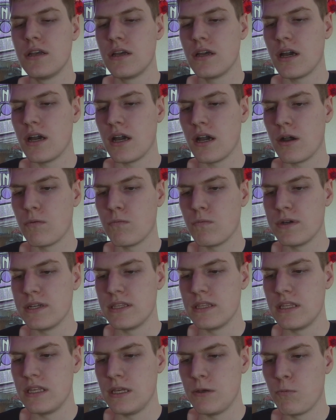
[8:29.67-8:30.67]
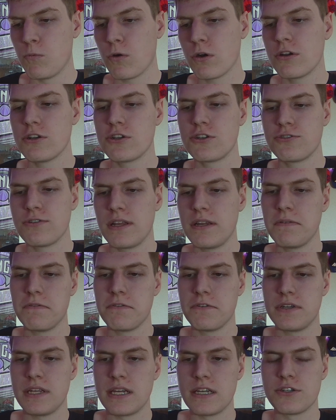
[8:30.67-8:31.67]
when the Warriors traded
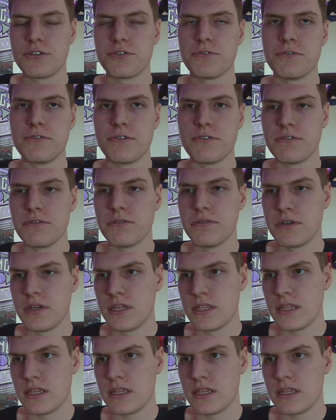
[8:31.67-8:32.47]
for Dennis Schroeder,